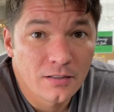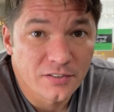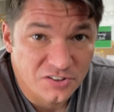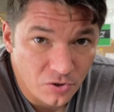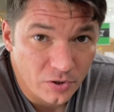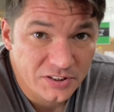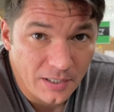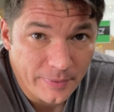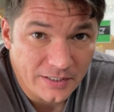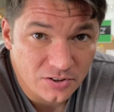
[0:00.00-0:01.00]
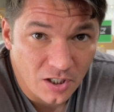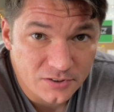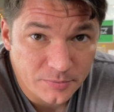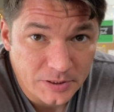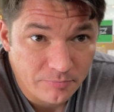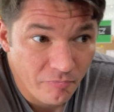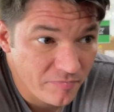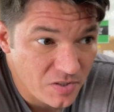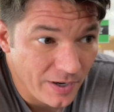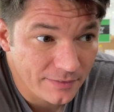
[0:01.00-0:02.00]
This is the only time they can talk to me,
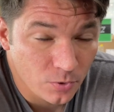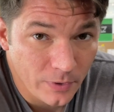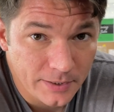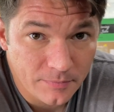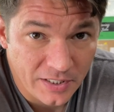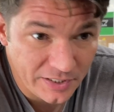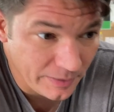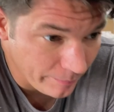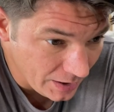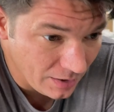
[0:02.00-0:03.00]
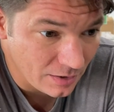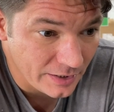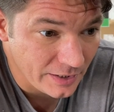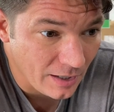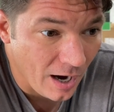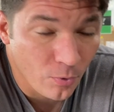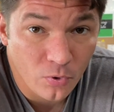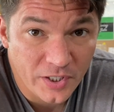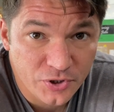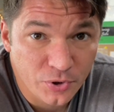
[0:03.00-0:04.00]
so I have to wait. And then immediately I will
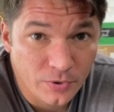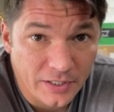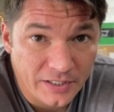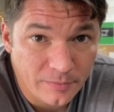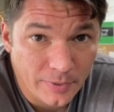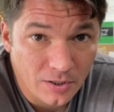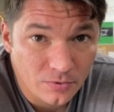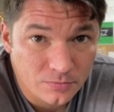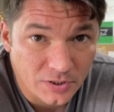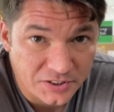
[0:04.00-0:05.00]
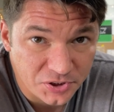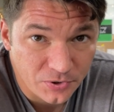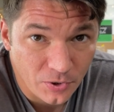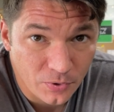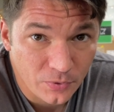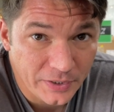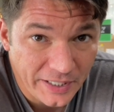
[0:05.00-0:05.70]
hit you in an email and let you know an